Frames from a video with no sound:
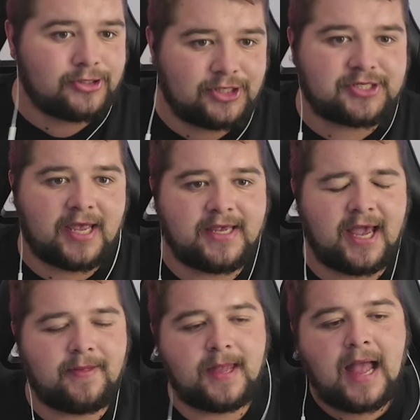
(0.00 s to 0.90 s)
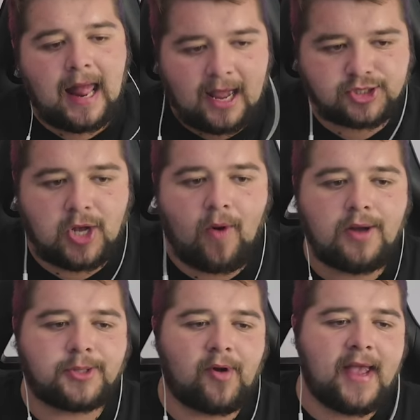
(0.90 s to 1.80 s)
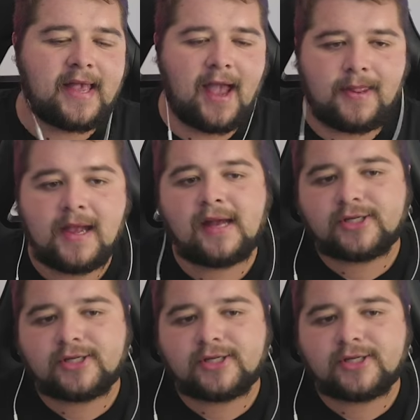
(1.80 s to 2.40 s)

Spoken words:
to take in. Let's go over it again.